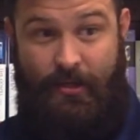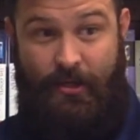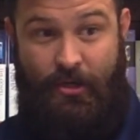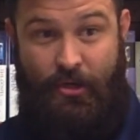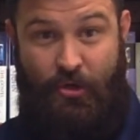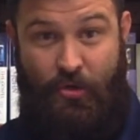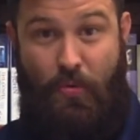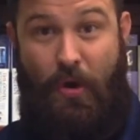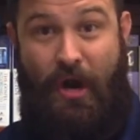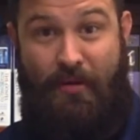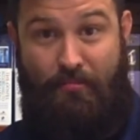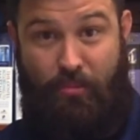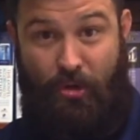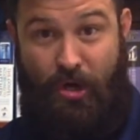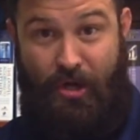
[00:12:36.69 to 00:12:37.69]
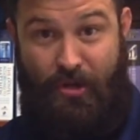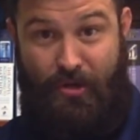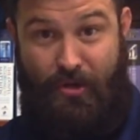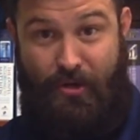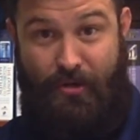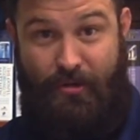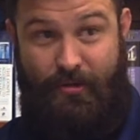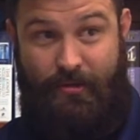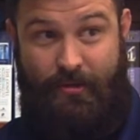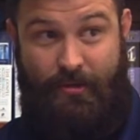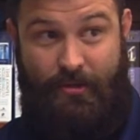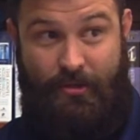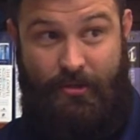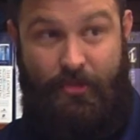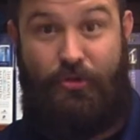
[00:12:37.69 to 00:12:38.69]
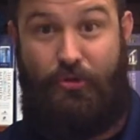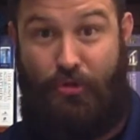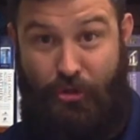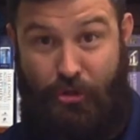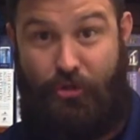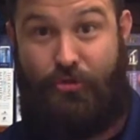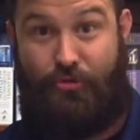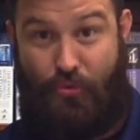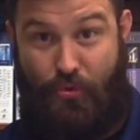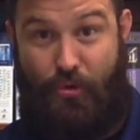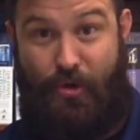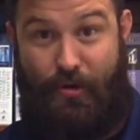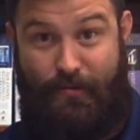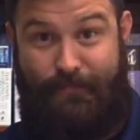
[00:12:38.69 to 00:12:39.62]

you are a brother to the destroyer,